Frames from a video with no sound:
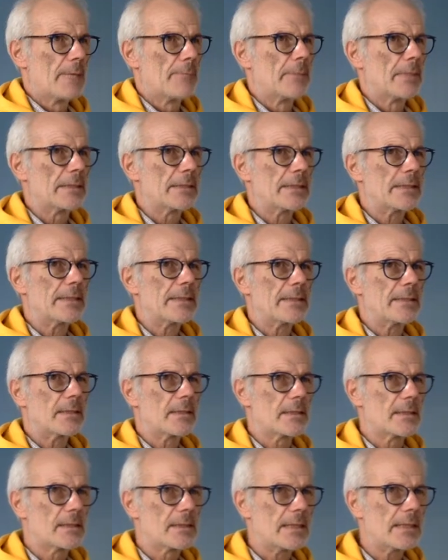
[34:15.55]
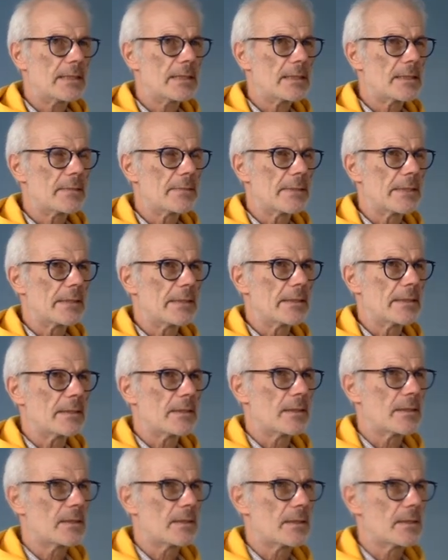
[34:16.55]
but it is a system, it
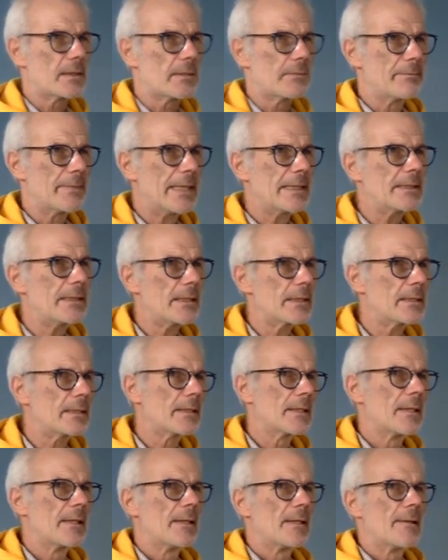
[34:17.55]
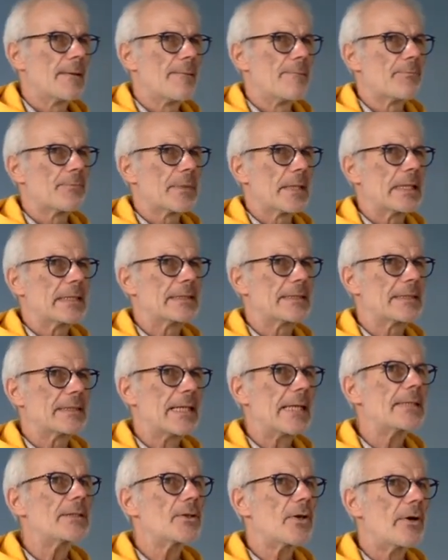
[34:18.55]
is a systematic
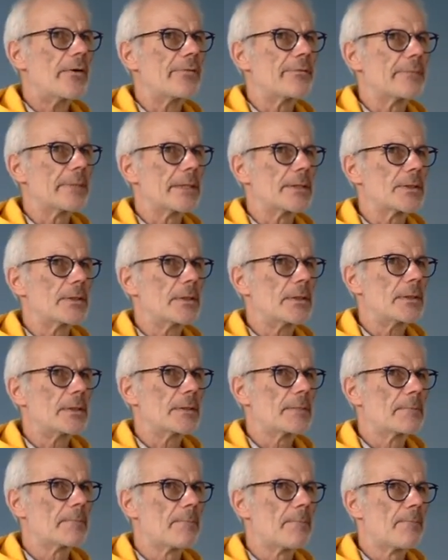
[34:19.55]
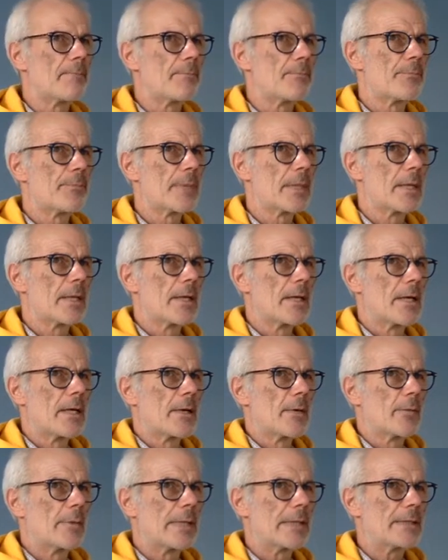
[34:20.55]
set of measures
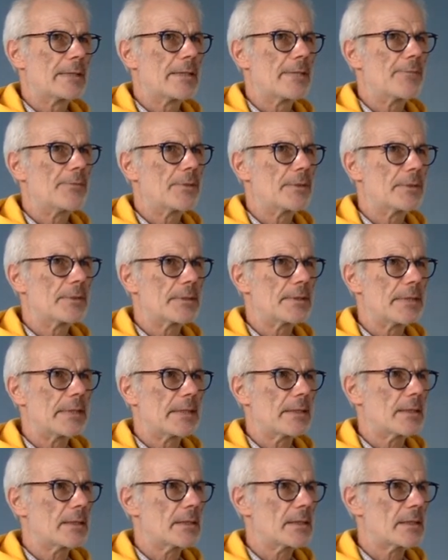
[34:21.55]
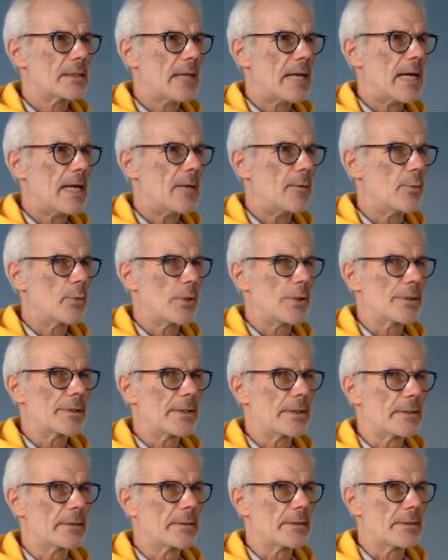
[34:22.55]
where different things are
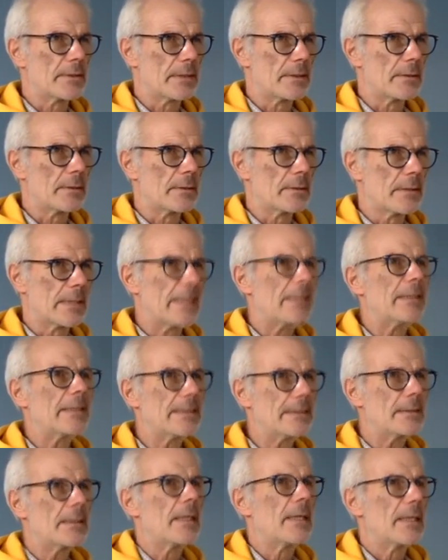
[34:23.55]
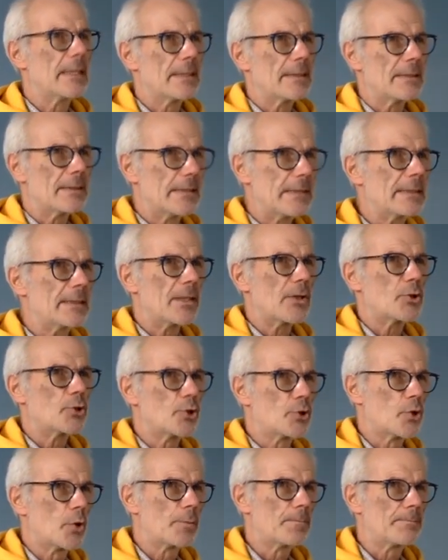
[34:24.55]
working together. At least this
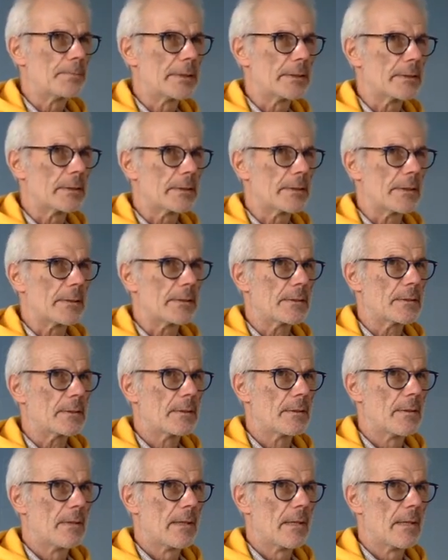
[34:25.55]
should be the case.